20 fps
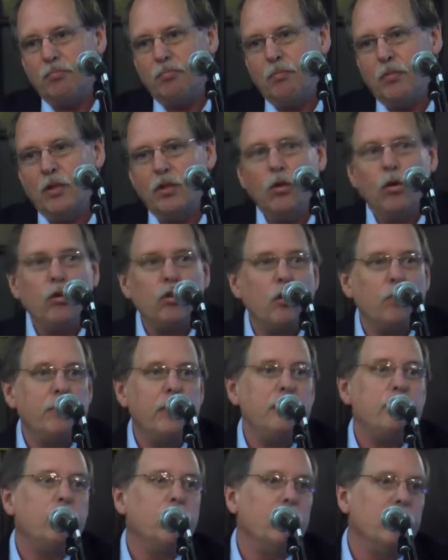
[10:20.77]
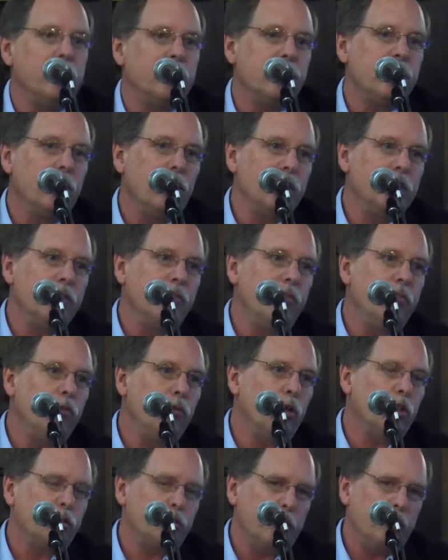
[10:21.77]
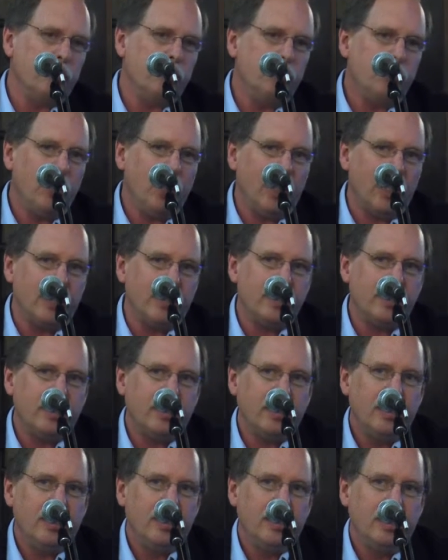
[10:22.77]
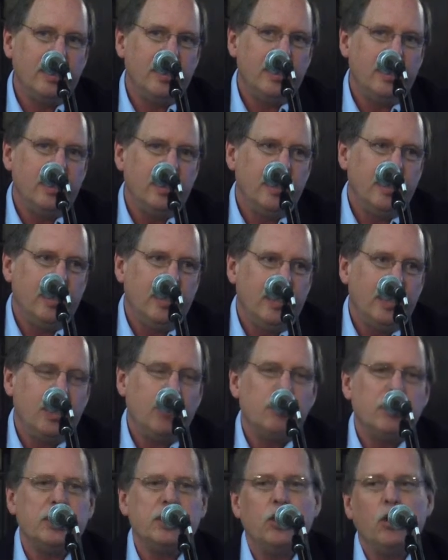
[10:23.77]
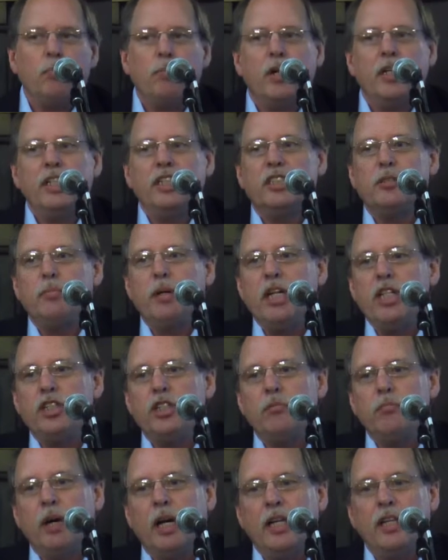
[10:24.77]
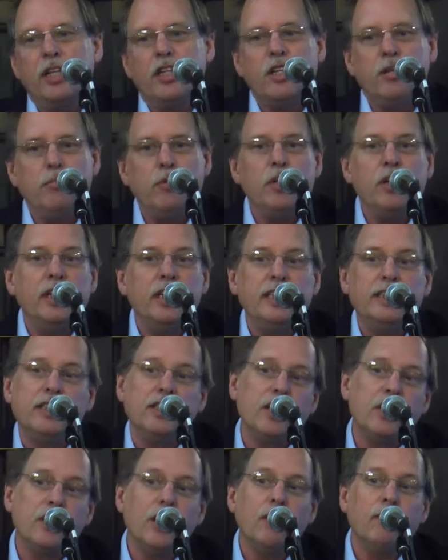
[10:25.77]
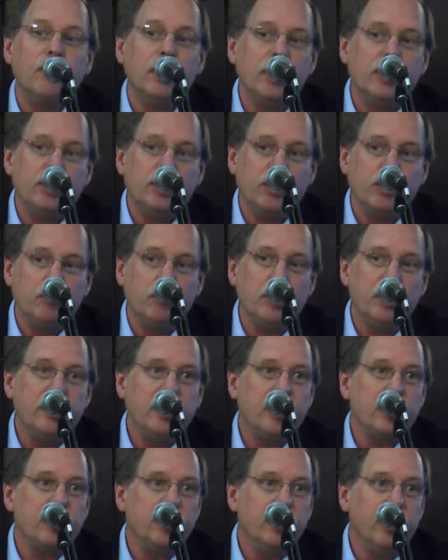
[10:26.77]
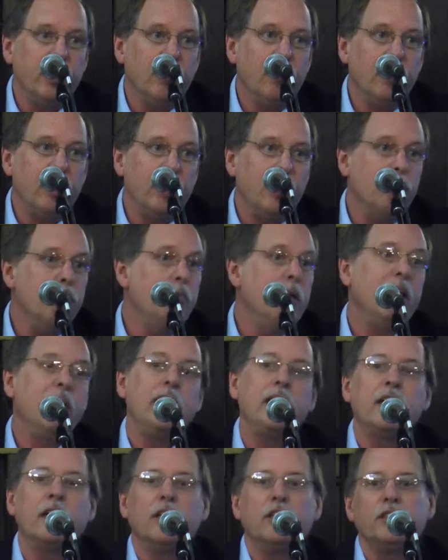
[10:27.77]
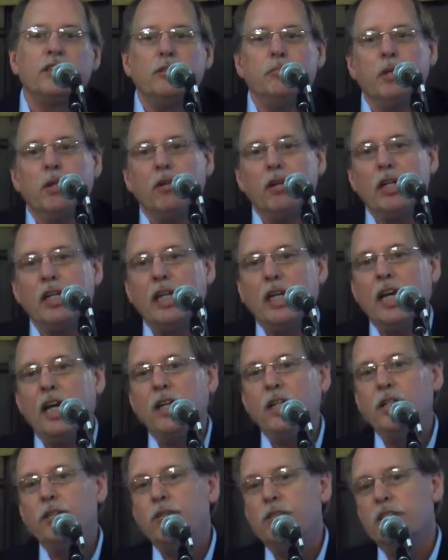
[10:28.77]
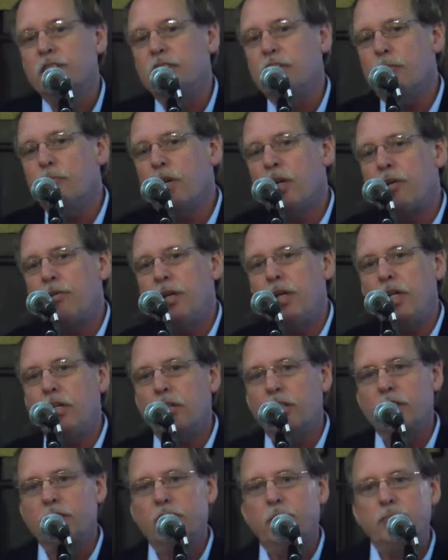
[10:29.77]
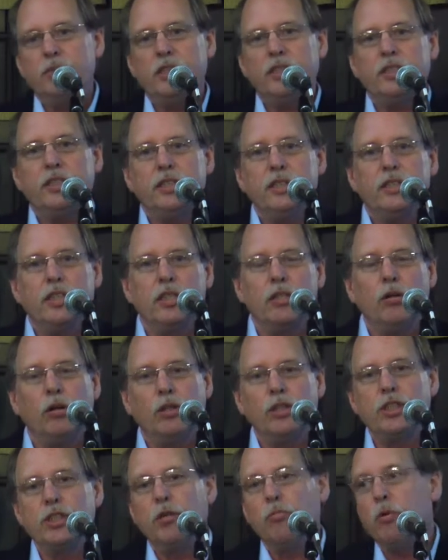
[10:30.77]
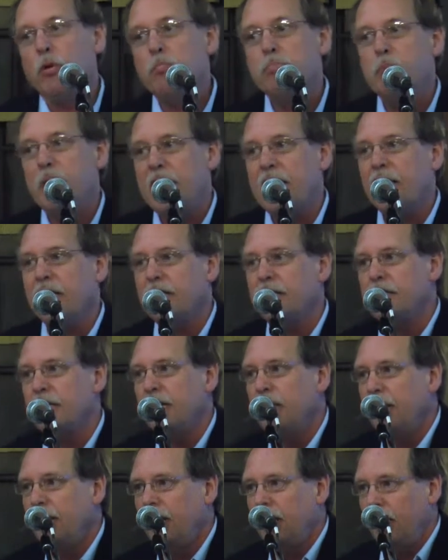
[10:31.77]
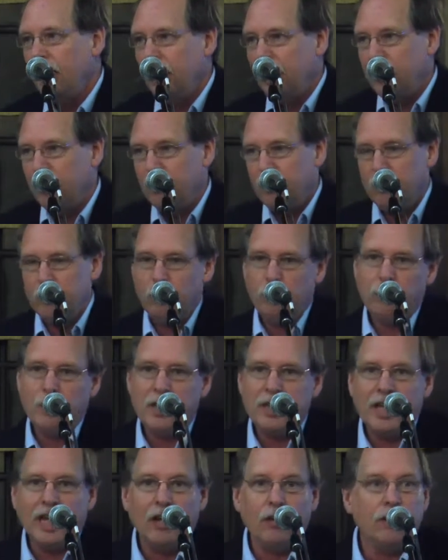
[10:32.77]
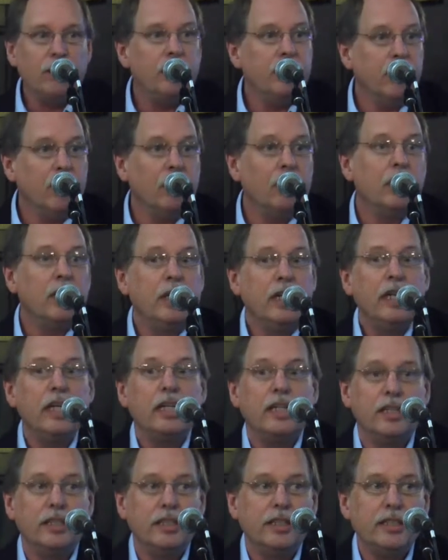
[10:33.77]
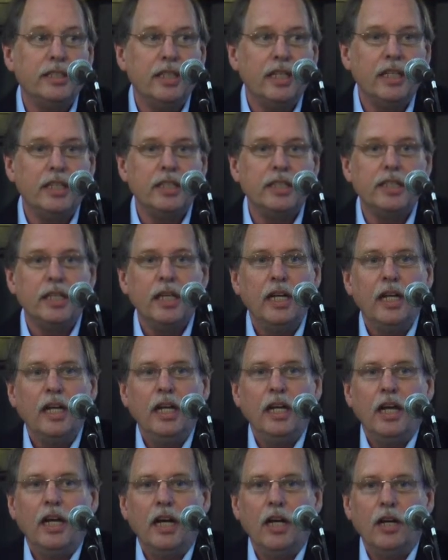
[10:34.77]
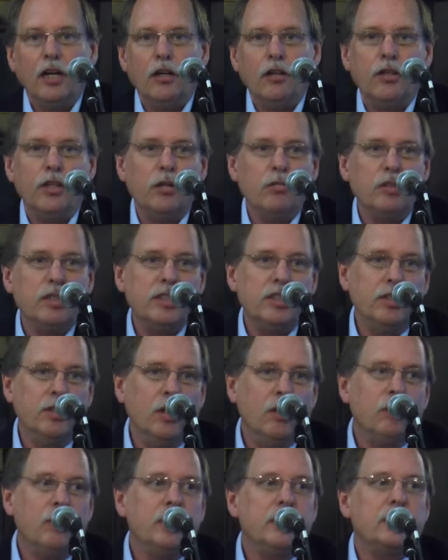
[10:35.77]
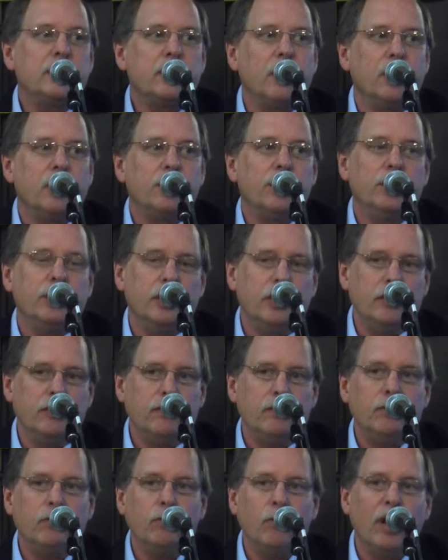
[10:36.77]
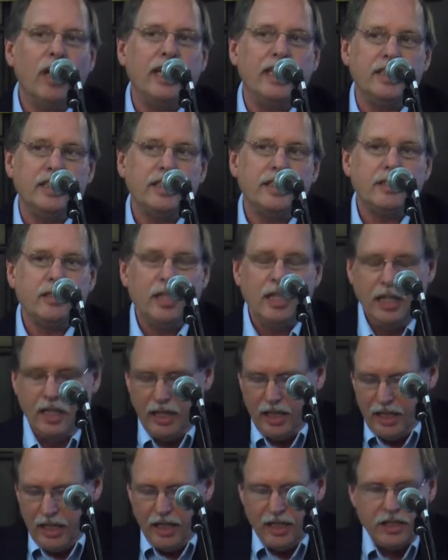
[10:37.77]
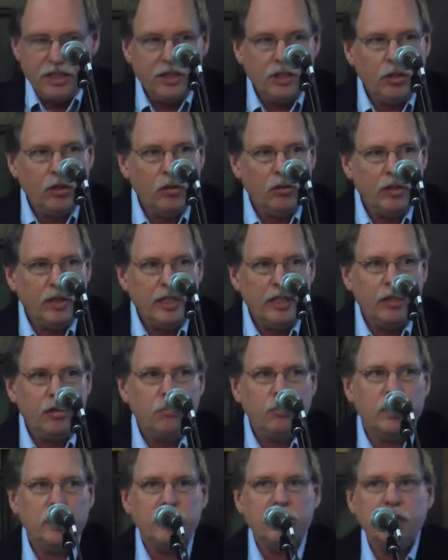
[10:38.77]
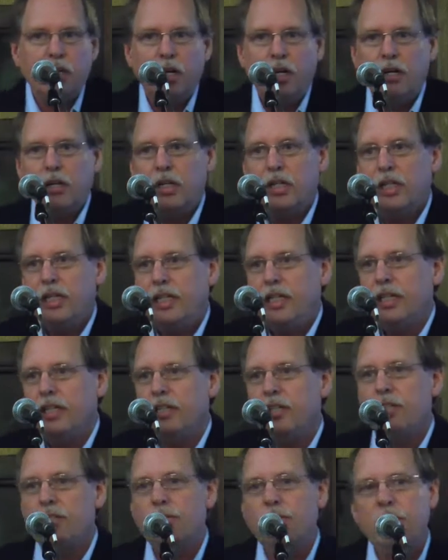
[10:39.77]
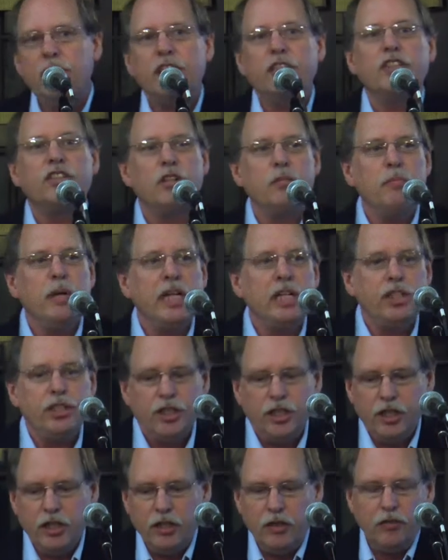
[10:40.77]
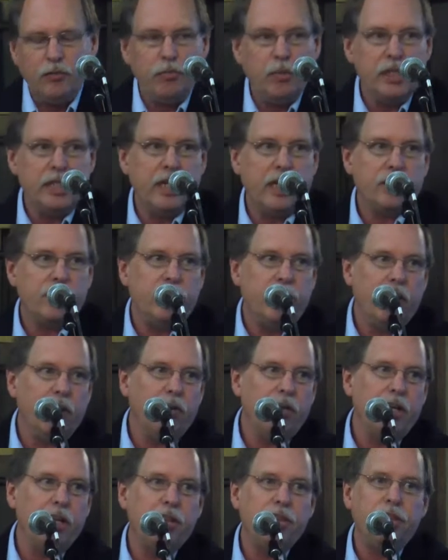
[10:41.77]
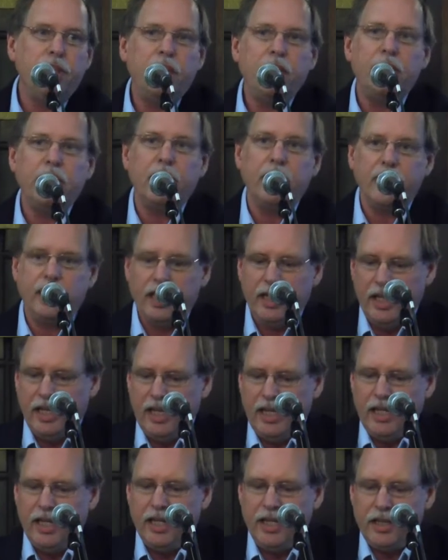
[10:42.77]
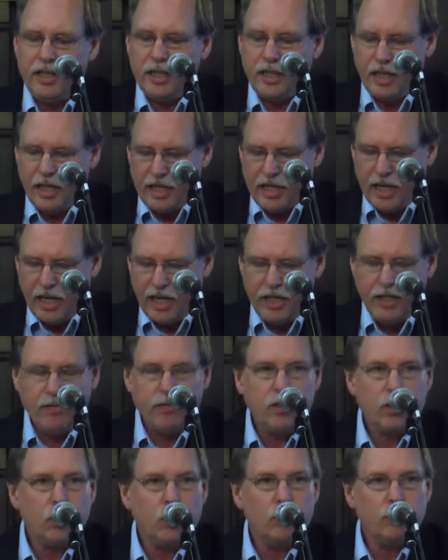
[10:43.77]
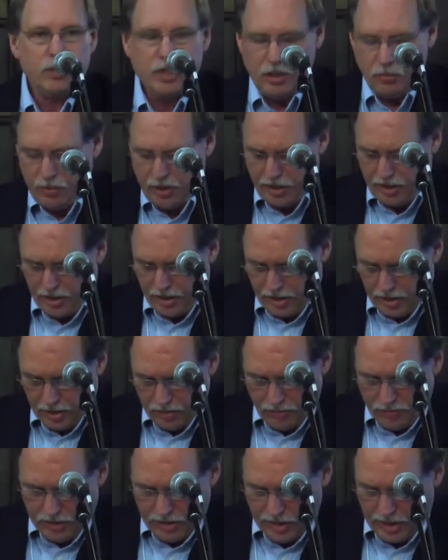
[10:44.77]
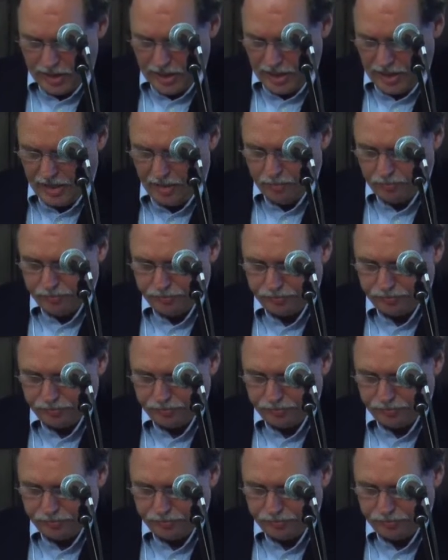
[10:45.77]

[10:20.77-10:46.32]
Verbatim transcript: The local people were in charge of enforcement, but there was no participation by the communities in the governance of the protected area. Many customary land uses that were critical to subsistence and culture were banned uh, without their consent. Uh, there was no discussion of rights. So it was hardly a transformation of protected area thinking in the kind of terms that we think of today.